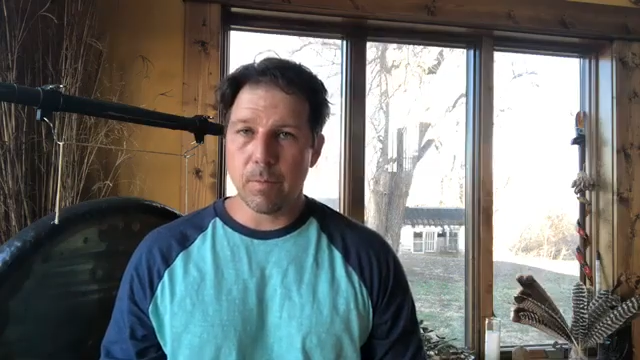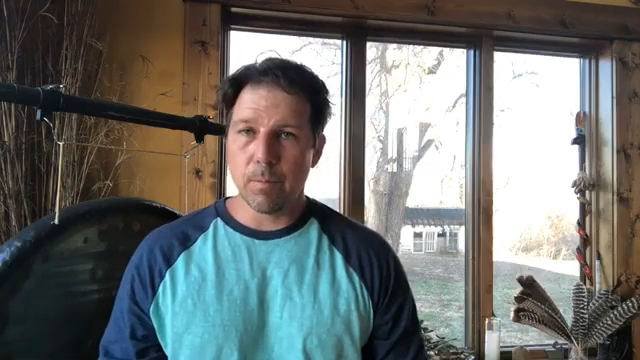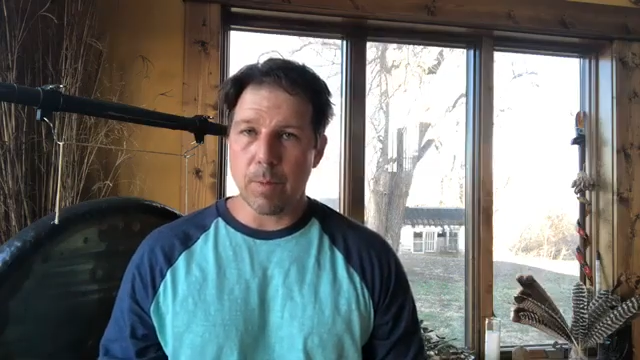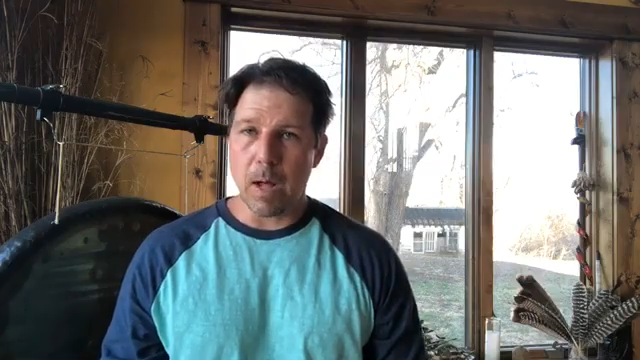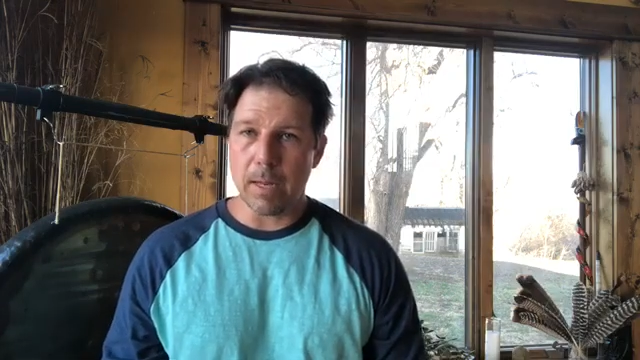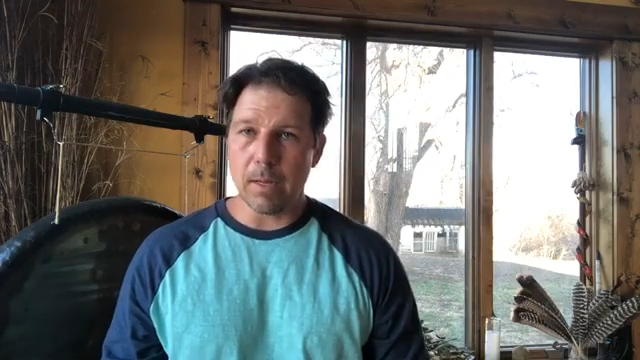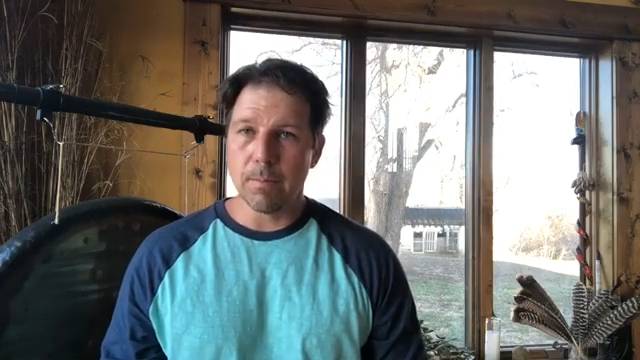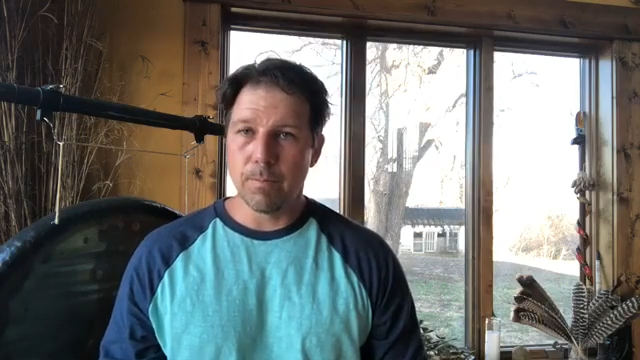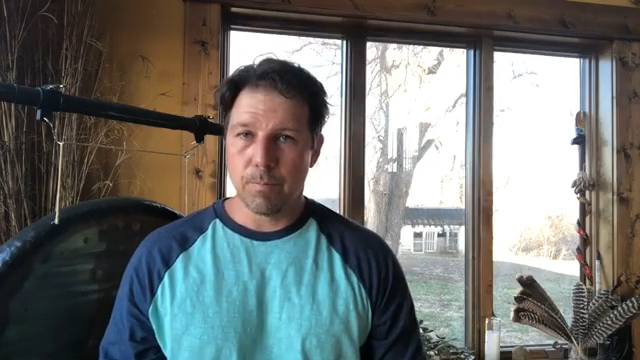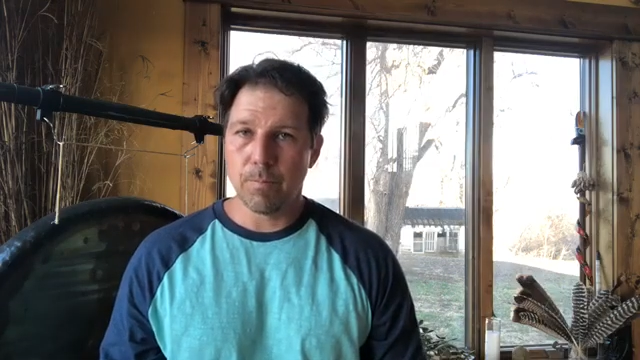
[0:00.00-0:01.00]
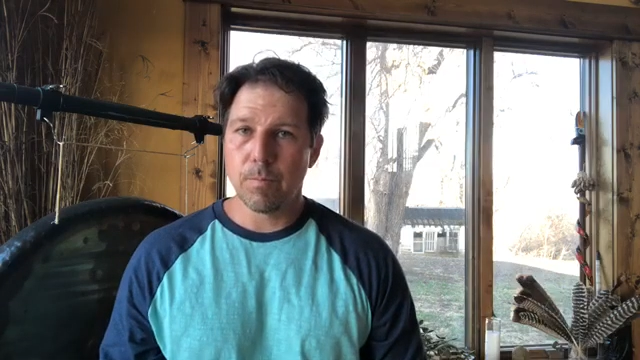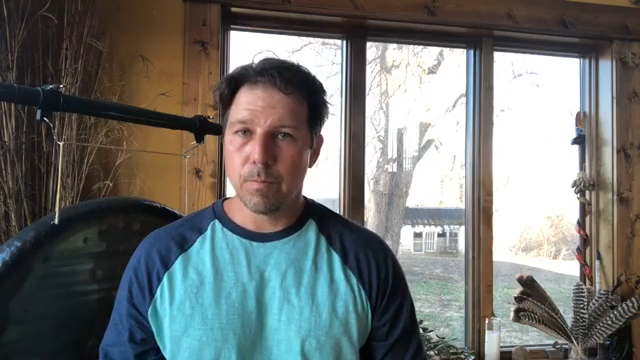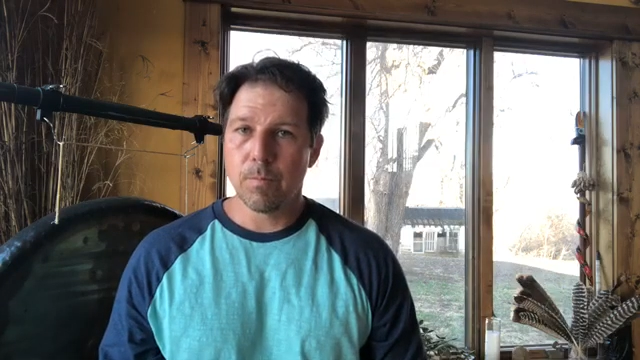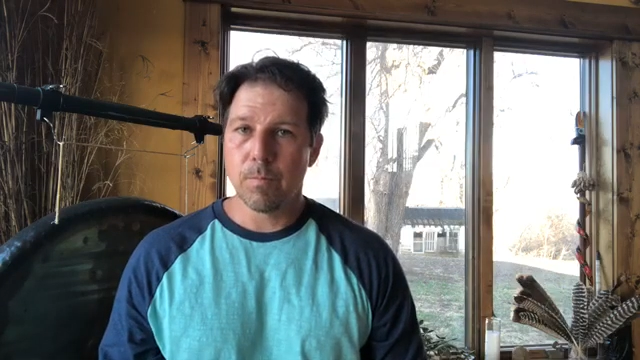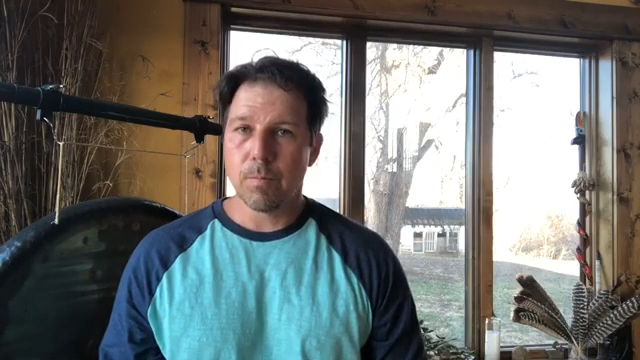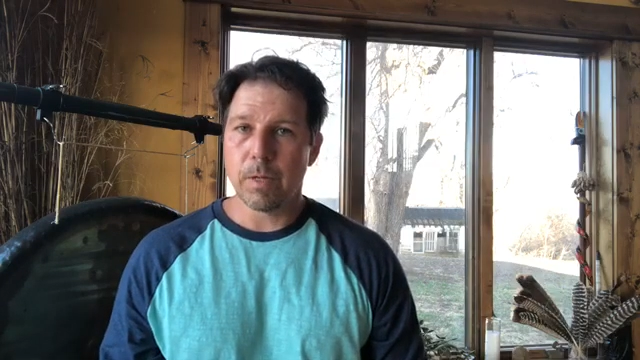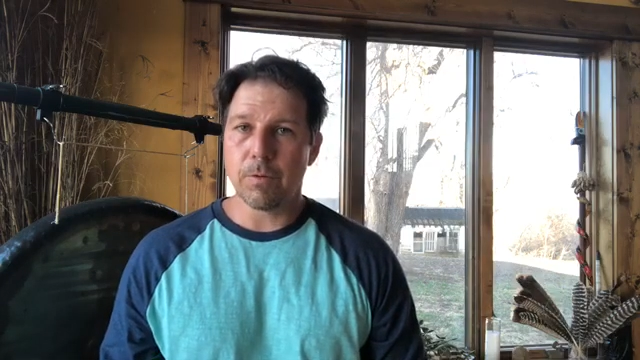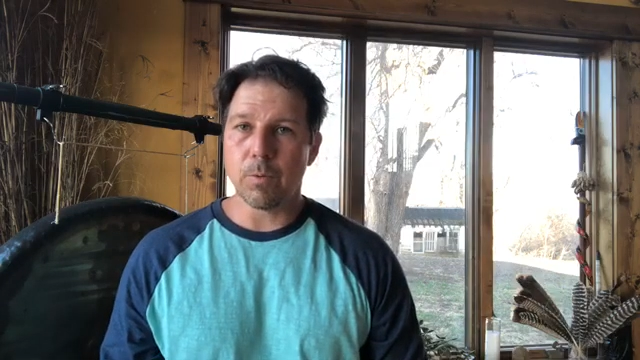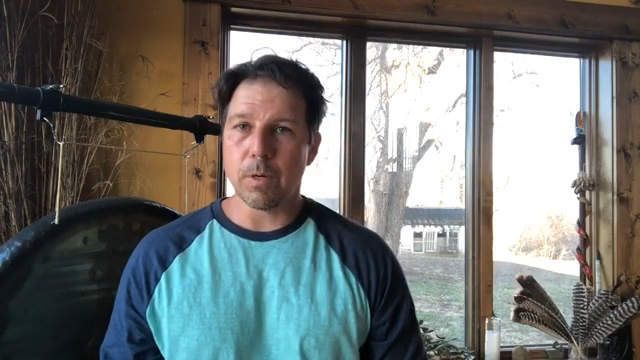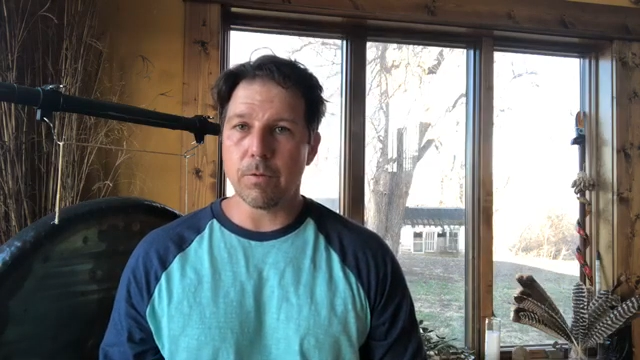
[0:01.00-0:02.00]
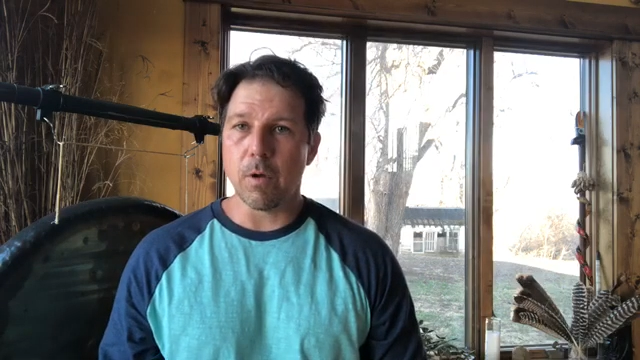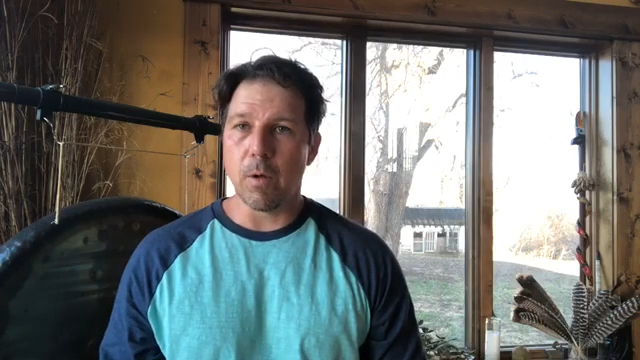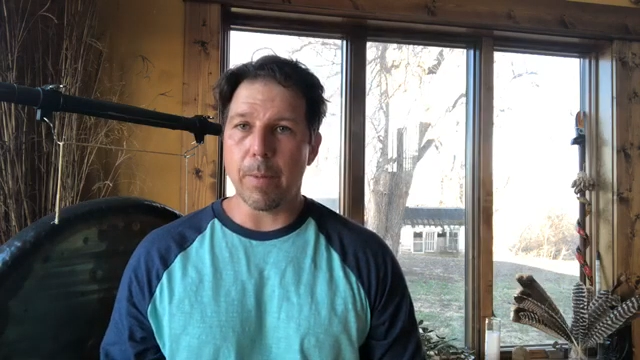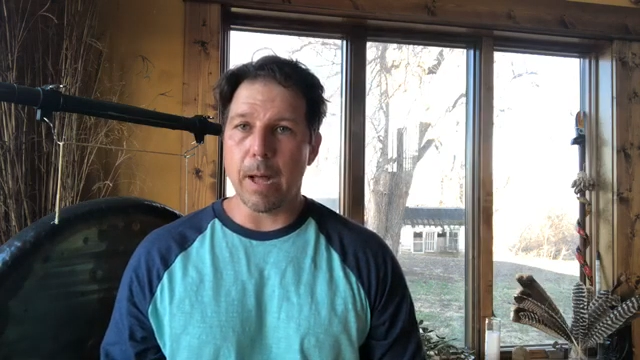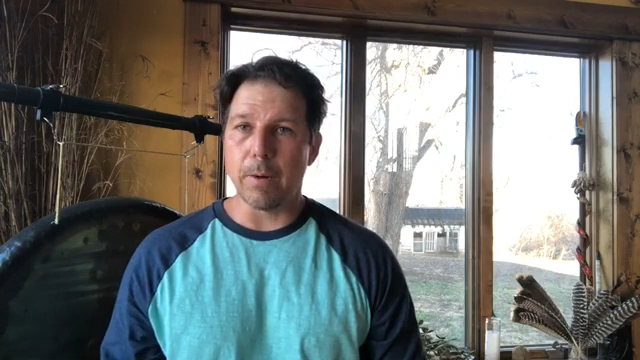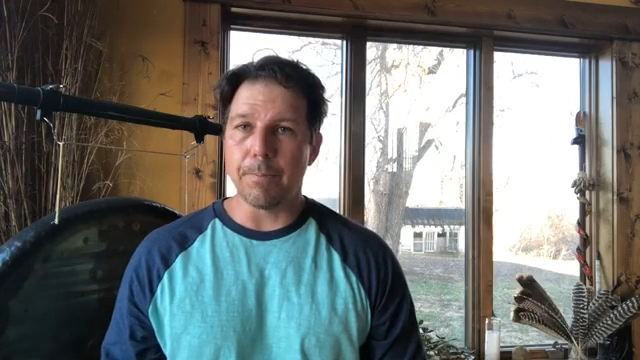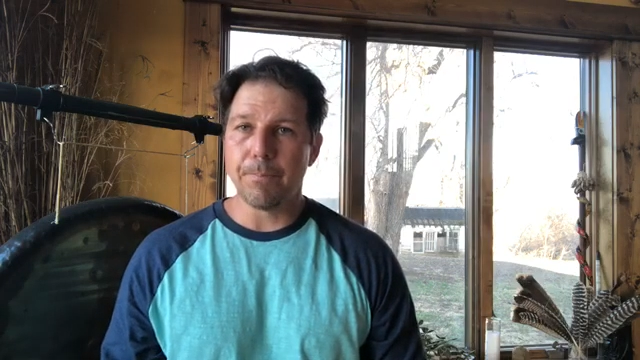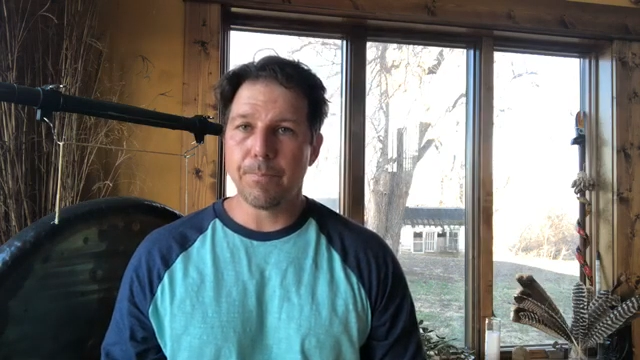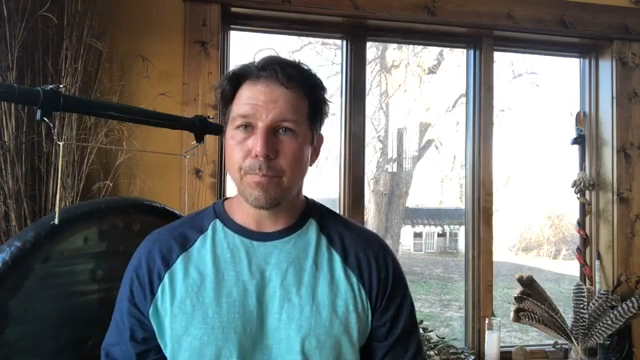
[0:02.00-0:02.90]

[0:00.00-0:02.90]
body. That's what it's all about.